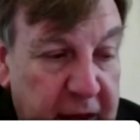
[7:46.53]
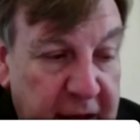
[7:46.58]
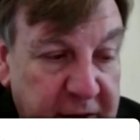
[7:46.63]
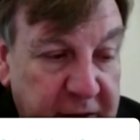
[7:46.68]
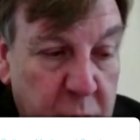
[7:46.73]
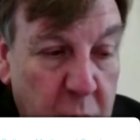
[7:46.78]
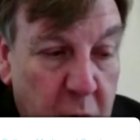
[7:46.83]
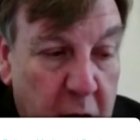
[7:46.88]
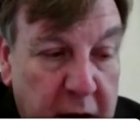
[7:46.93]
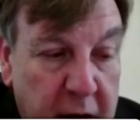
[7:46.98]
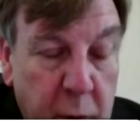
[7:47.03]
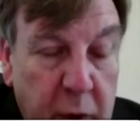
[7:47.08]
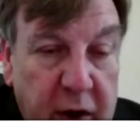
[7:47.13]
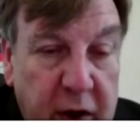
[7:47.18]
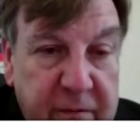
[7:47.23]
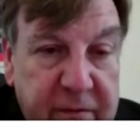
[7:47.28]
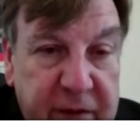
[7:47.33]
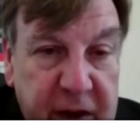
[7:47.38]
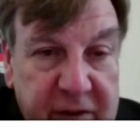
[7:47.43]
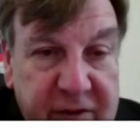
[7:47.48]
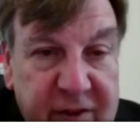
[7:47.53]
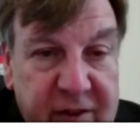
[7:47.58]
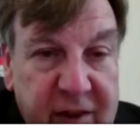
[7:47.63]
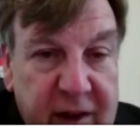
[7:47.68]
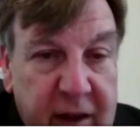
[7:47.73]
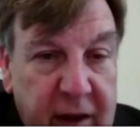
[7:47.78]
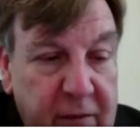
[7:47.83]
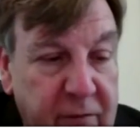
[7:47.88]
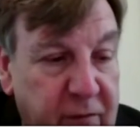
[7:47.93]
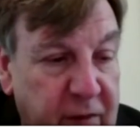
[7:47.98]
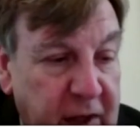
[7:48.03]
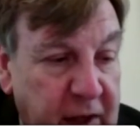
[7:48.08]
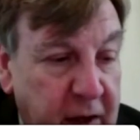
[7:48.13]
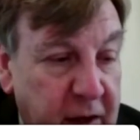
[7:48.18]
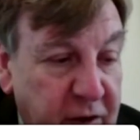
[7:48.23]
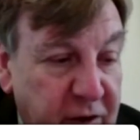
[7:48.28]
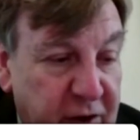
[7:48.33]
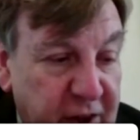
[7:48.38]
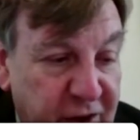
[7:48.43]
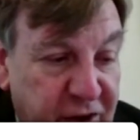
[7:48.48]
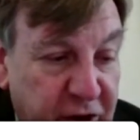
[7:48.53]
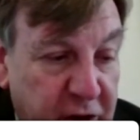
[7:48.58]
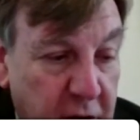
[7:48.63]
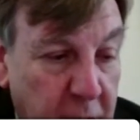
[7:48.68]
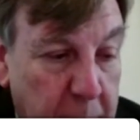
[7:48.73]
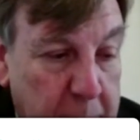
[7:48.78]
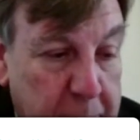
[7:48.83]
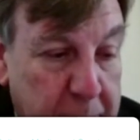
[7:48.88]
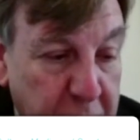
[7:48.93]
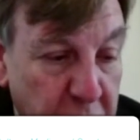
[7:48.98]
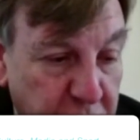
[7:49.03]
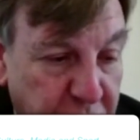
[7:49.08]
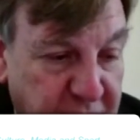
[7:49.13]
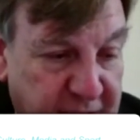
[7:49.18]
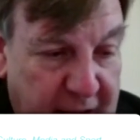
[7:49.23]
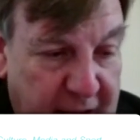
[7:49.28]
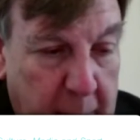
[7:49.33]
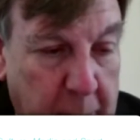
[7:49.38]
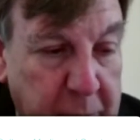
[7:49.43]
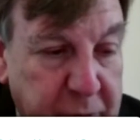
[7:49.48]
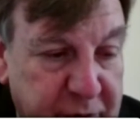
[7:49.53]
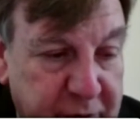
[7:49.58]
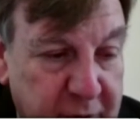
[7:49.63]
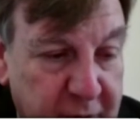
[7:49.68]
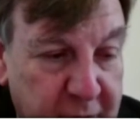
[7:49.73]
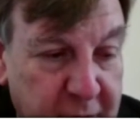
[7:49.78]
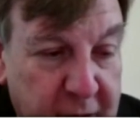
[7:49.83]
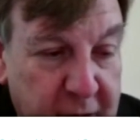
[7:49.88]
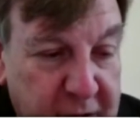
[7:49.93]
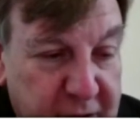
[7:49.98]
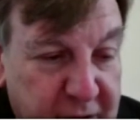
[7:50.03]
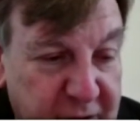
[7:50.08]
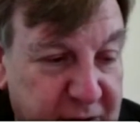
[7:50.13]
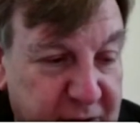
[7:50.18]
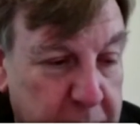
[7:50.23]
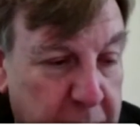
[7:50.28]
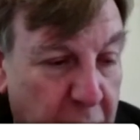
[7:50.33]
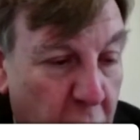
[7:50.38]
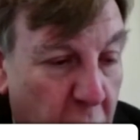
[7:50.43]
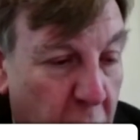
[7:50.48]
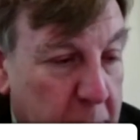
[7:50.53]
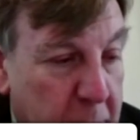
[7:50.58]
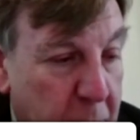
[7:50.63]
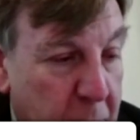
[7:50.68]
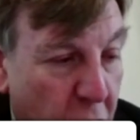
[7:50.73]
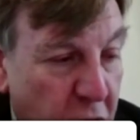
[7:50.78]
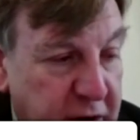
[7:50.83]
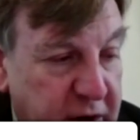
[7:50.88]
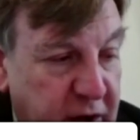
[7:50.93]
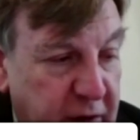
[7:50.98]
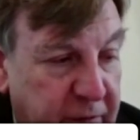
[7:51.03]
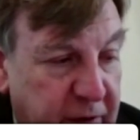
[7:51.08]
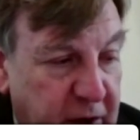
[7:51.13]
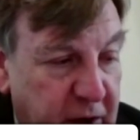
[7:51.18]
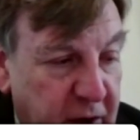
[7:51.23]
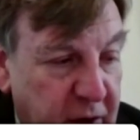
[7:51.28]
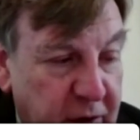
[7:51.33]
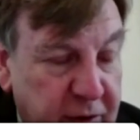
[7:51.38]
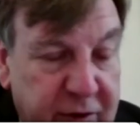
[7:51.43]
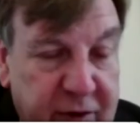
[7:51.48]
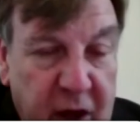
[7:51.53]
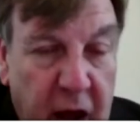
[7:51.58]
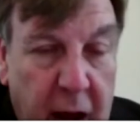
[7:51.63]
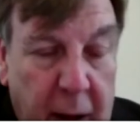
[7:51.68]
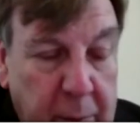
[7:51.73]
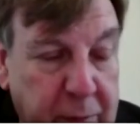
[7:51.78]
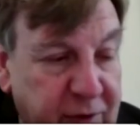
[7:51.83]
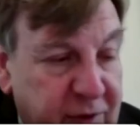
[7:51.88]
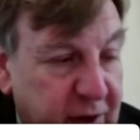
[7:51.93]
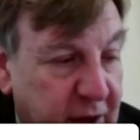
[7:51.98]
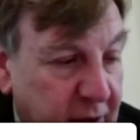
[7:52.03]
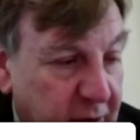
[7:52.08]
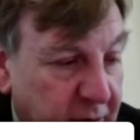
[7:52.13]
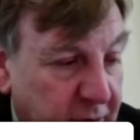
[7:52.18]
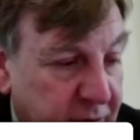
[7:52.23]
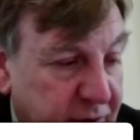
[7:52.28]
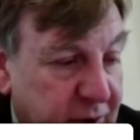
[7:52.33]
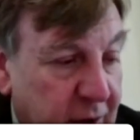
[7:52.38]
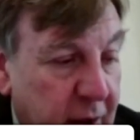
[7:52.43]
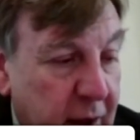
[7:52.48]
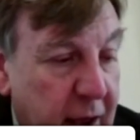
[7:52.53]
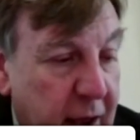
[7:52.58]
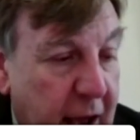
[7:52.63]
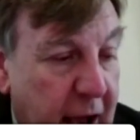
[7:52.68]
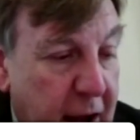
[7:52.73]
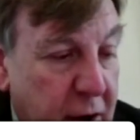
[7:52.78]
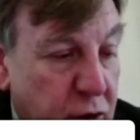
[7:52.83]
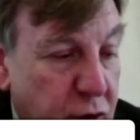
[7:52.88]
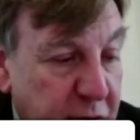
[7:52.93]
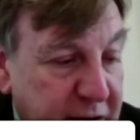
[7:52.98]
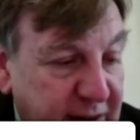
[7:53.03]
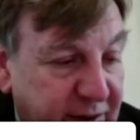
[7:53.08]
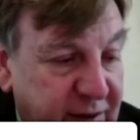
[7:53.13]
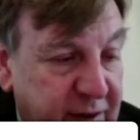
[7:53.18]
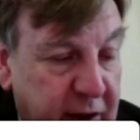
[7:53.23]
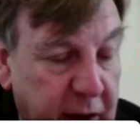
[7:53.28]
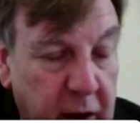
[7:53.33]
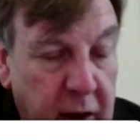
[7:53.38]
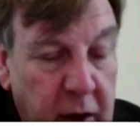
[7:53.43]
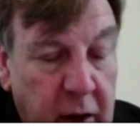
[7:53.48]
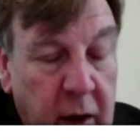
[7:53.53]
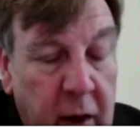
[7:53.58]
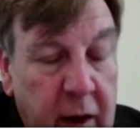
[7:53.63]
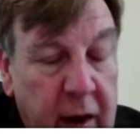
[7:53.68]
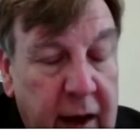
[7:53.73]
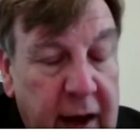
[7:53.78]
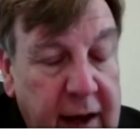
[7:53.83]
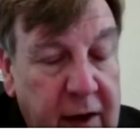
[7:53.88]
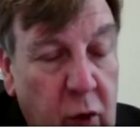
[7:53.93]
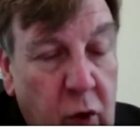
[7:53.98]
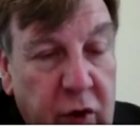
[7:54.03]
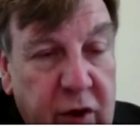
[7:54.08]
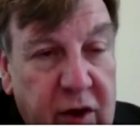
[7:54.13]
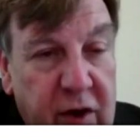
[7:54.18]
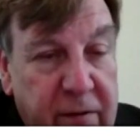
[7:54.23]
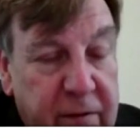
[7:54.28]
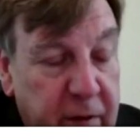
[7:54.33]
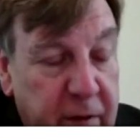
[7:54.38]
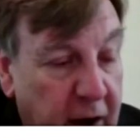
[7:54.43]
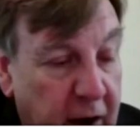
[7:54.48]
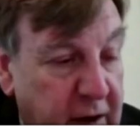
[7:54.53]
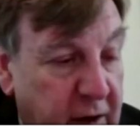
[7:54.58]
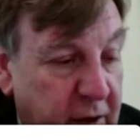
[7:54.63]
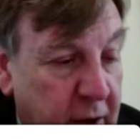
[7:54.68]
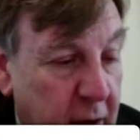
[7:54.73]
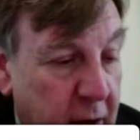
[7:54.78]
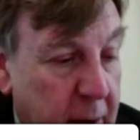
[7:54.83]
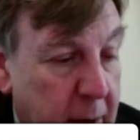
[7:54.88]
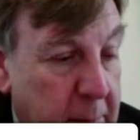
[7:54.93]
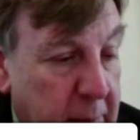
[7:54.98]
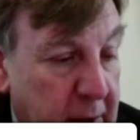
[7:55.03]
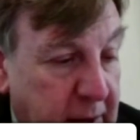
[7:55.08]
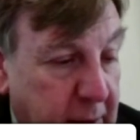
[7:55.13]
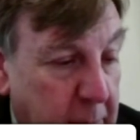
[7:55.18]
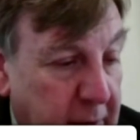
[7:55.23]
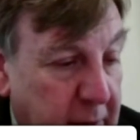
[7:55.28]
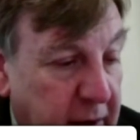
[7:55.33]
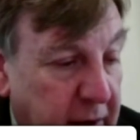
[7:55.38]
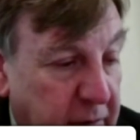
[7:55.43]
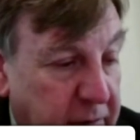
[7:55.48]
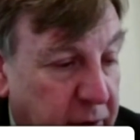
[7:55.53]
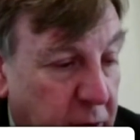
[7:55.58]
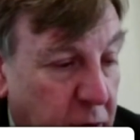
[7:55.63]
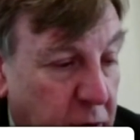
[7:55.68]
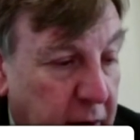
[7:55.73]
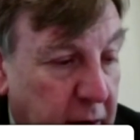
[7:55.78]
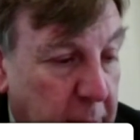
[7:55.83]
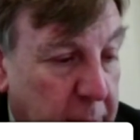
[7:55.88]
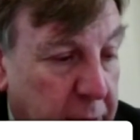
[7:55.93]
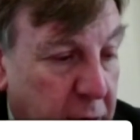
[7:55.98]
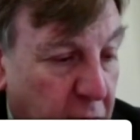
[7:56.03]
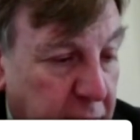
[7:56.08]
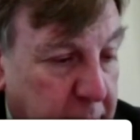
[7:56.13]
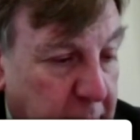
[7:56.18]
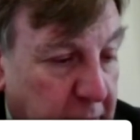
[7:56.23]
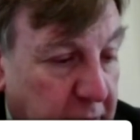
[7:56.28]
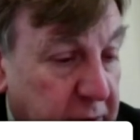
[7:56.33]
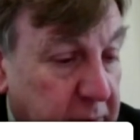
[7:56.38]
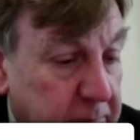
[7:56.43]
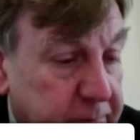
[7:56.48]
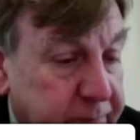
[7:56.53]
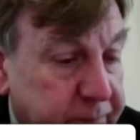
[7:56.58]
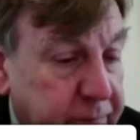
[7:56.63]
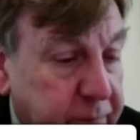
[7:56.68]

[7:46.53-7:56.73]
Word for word: And that's why we're investing in the digital boot camps to support more individuals to up skills and reskill in order to find make meaningful employment.